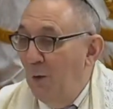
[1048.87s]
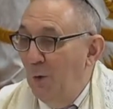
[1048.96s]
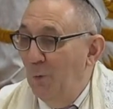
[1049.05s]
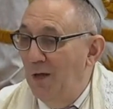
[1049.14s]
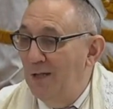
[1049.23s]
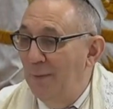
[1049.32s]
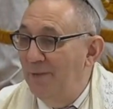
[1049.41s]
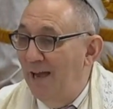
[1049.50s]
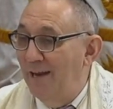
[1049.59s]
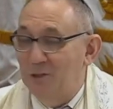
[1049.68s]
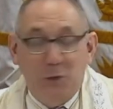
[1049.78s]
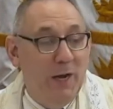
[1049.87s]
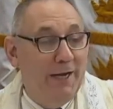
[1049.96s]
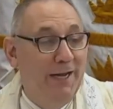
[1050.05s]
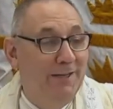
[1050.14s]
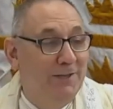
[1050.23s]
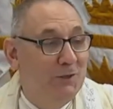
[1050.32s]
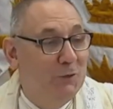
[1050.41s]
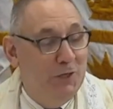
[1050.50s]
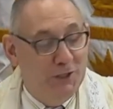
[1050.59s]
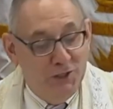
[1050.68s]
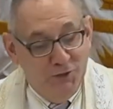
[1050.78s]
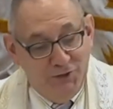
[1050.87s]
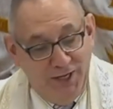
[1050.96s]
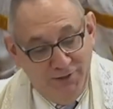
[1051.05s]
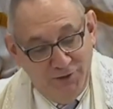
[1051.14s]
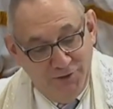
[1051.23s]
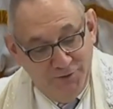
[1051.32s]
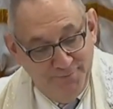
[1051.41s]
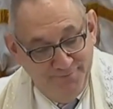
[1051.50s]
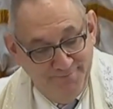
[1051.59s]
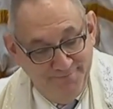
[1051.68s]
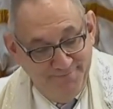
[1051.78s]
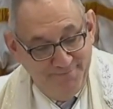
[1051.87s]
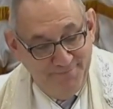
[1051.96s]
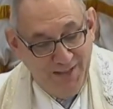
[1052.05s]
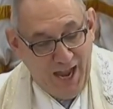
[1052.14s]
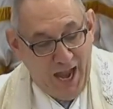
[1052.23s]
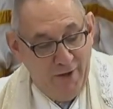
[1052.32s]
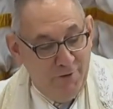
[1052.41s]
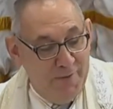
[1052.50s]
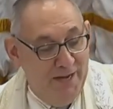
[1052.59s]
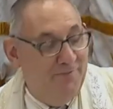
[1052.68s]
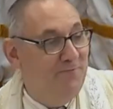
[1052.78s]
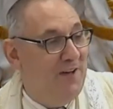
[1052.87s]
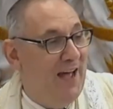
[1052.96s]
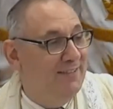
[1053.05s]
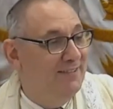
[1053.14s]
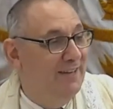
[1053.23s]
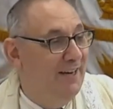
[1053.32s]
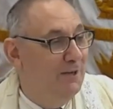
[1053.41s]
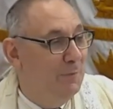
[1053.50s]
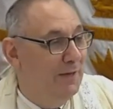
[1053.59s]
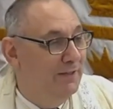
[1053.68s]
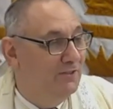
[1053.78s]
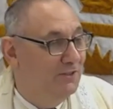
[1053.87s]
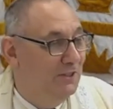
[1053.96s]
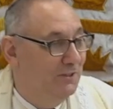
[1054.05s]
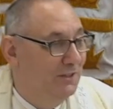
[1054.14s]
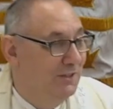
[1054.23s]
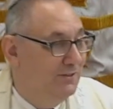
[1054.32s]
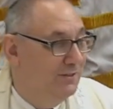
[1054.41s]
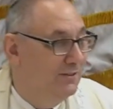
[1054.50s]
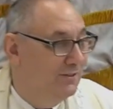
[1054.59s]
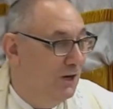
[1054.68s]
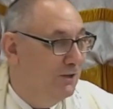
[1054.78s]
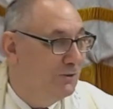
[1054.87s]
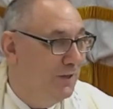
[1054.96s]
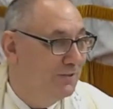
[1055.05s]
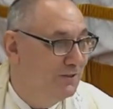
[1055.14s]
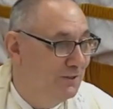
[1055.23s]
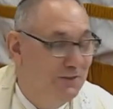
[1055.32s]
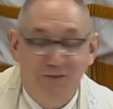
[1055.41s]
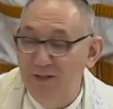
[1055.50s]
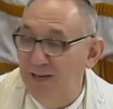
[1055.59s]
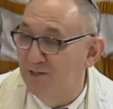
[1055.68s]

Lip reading: Well, I'm not a Trekkie in the traditional sense. I remain fascinated by the series, the Star Trek series, The Next